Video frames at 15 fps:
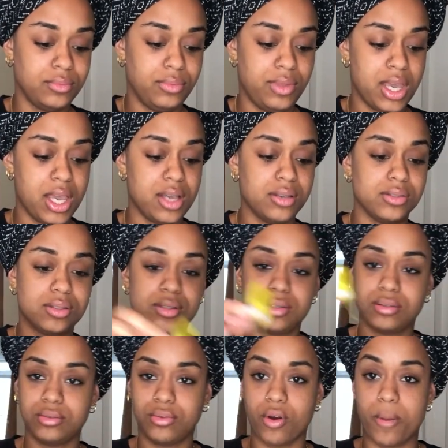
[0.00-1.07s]
things
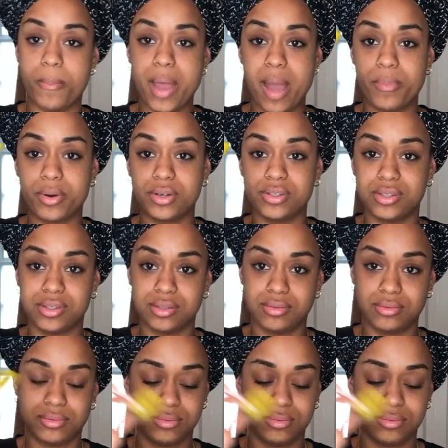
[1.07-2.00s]
or peppers